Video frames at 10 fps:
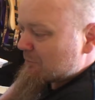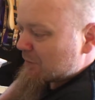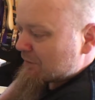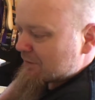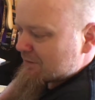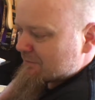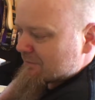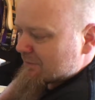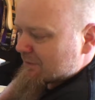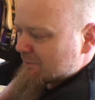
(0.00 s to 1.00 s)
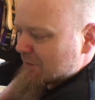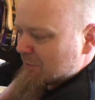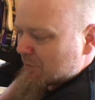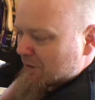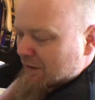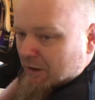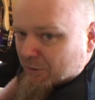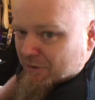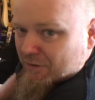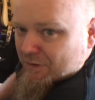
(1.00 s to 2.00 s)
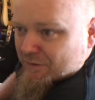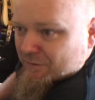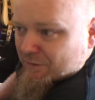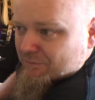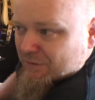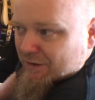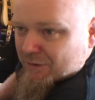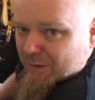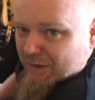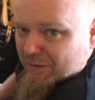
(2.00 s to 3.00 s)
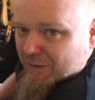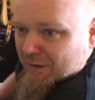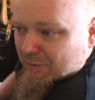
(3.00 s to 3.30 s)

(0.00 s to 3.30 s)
but people can get hold of those for like 20 or 30